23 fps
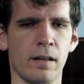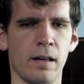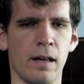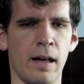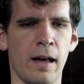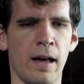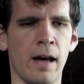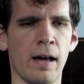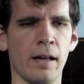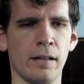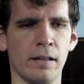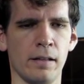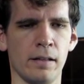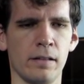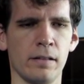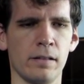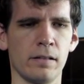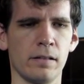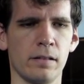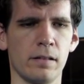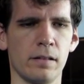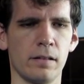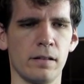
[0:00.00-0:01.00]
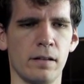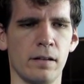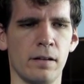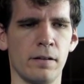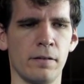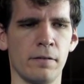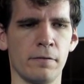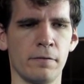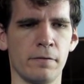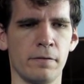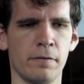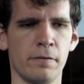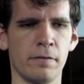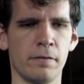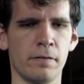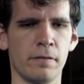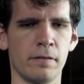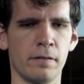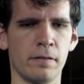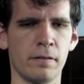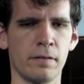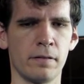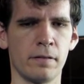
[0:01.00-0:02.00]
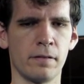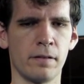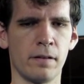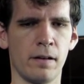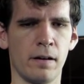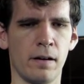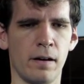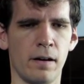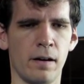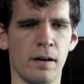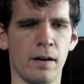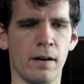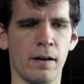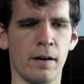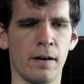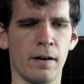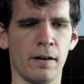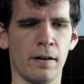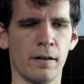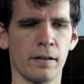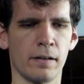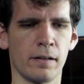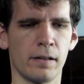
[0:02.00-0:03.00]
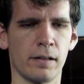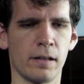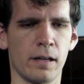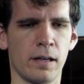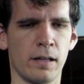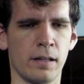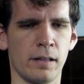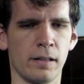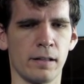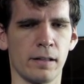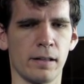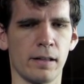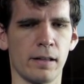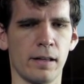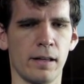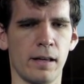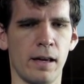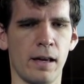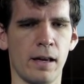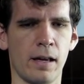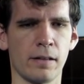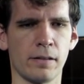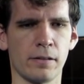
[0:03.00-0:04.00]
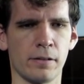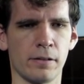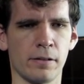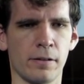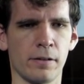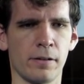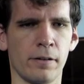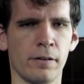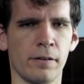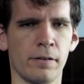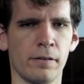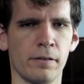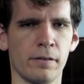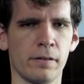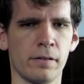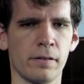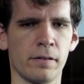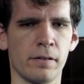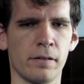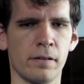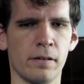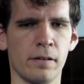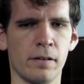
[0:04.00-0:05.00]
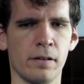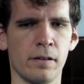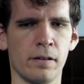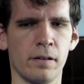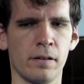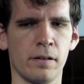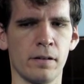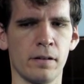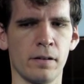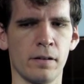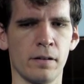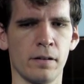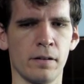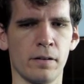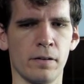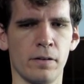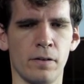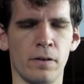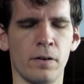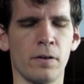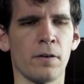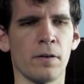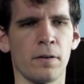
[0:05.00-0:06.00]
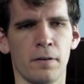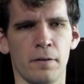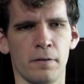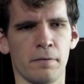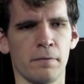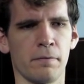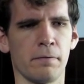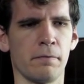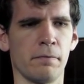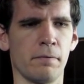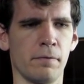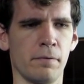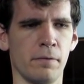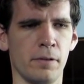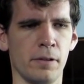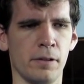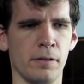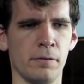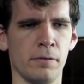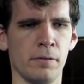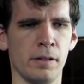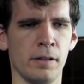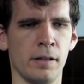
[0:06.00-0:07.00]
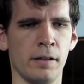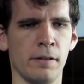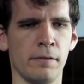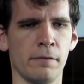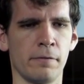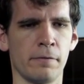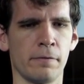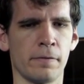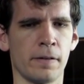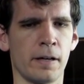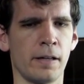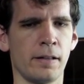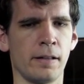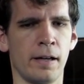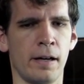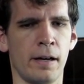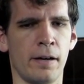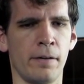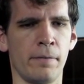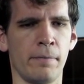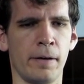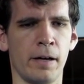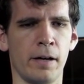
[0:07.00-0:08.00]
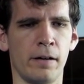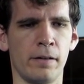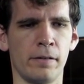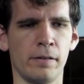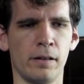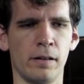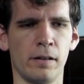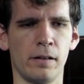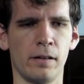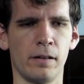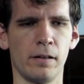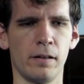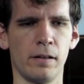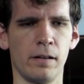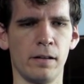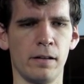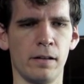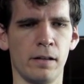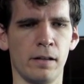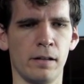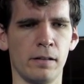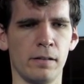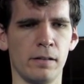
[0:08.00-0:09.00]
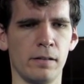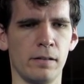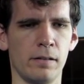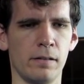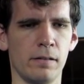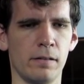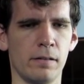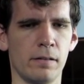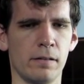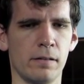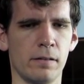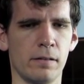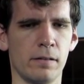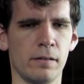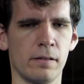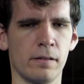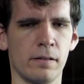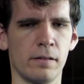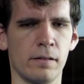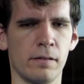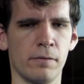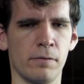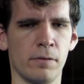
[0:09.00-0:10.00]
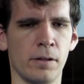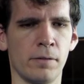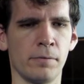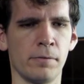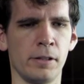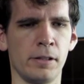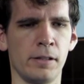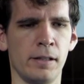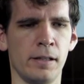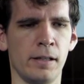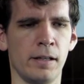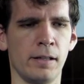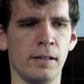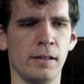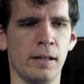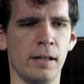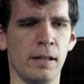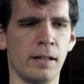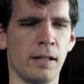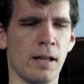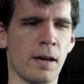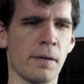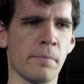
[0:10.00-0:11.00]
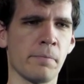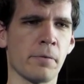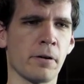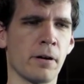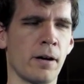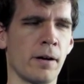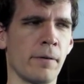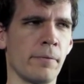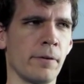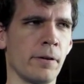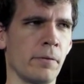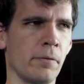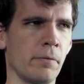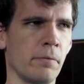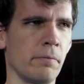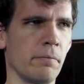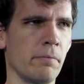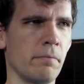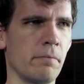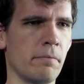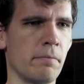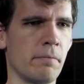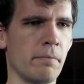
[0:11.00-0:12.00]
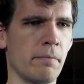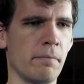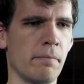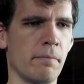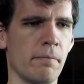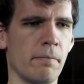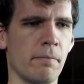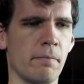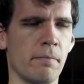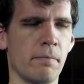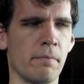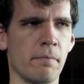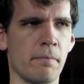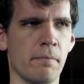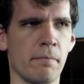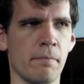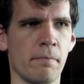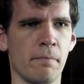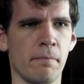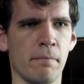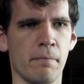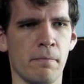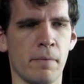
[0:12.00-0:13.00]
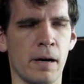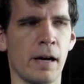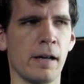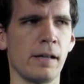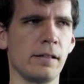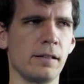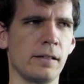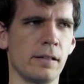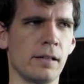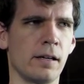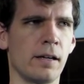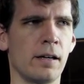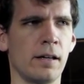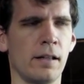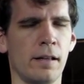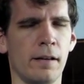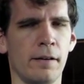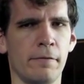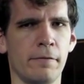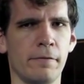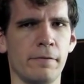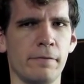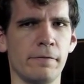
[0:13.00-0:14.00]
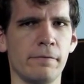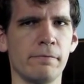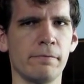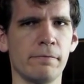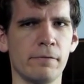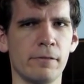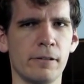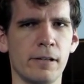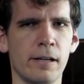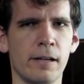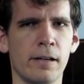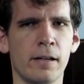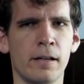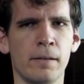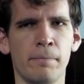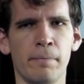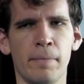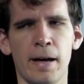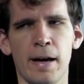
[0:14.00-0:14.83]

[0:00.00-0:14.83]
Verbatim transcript: hadn't of uh, gotten cancer, or we, we didn't find out about it when we did, then I probably might not have gone